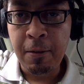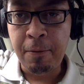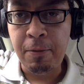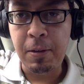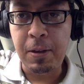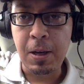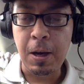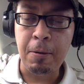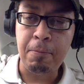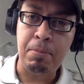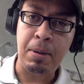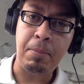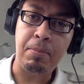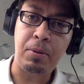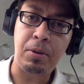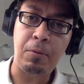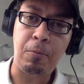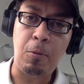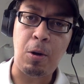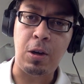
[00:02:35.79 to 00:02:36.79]
for young
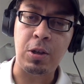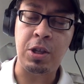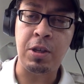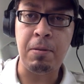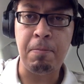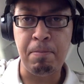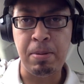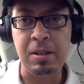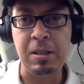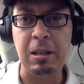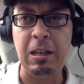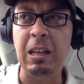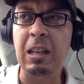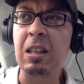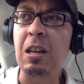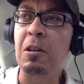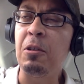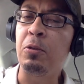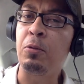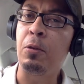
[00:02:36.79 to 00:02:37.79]
people to watch, and particularly
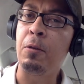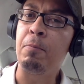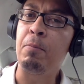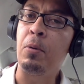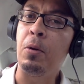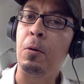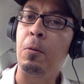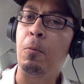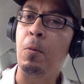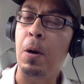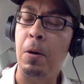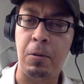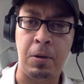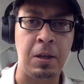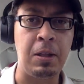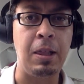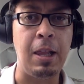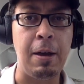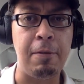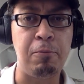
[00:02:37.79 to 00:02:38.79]
those with more
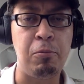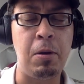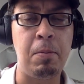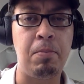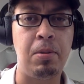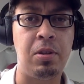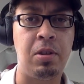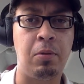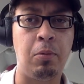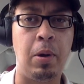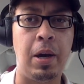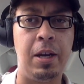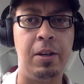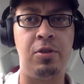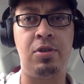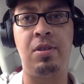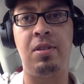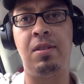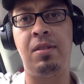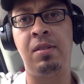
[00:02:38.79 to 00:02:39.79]
woke and left wing
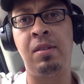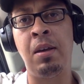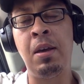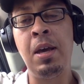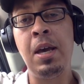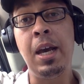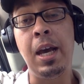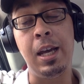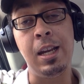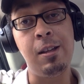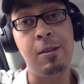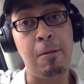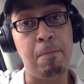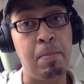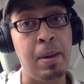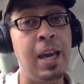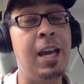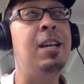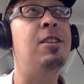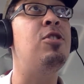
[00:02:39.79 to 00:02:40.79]
persuasions. It is a
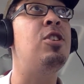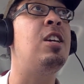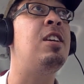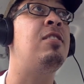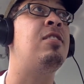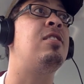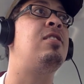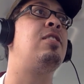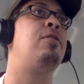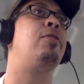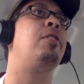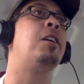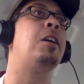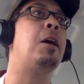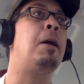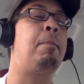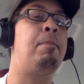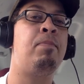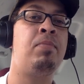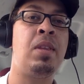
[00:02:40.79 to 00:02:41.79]
PG
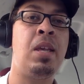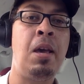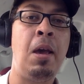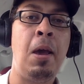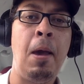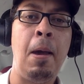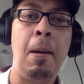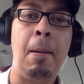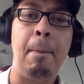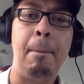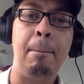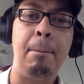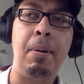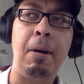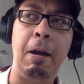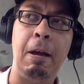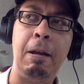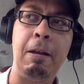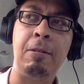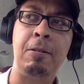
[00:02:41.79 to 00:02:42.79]
certificate,
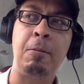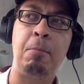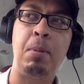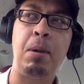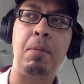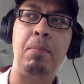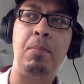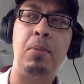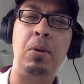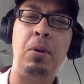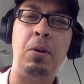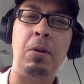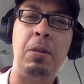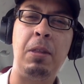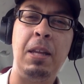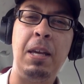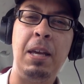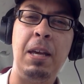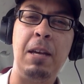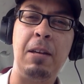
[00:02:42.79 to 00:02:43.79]
but it is a bit more
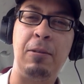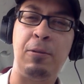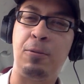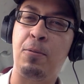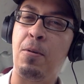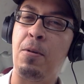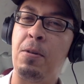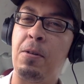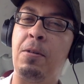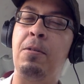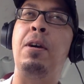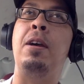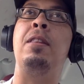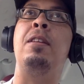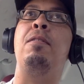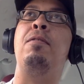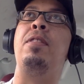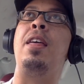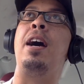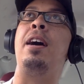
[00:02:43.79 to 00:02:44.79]
on the uh, stronger
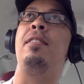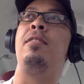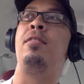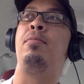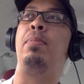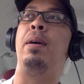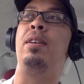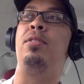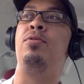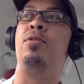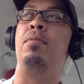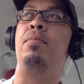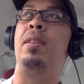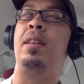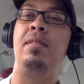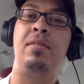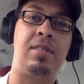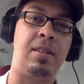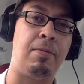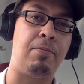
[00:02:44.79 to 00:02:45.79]
end of that spectrum
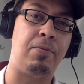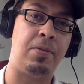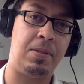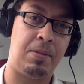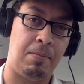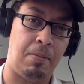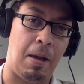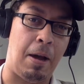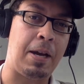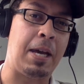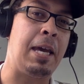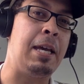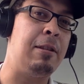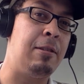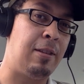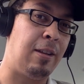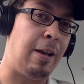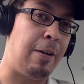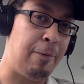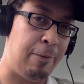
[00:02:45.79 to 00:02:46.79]
than something akin
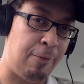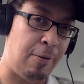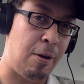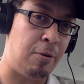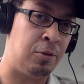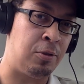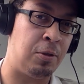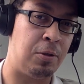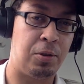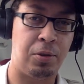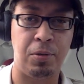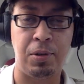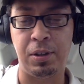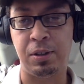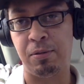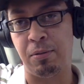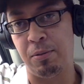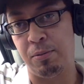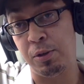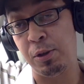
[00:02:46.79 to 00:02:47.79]
to like Frozen or Toy
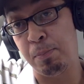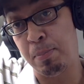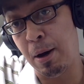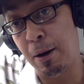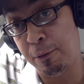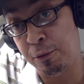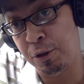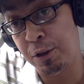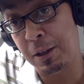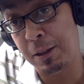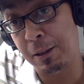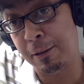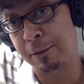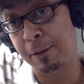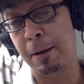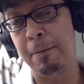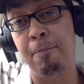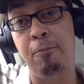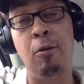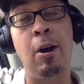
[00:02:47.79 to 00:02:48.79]
Story, which both share the
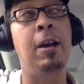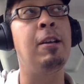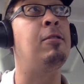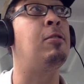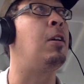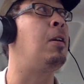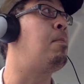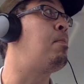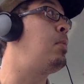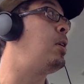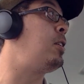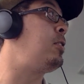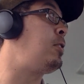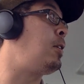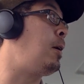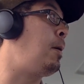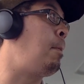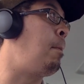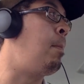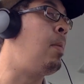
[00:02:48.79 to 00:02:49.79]
same rating but
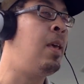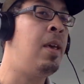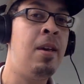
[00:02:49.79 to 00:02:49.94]
um,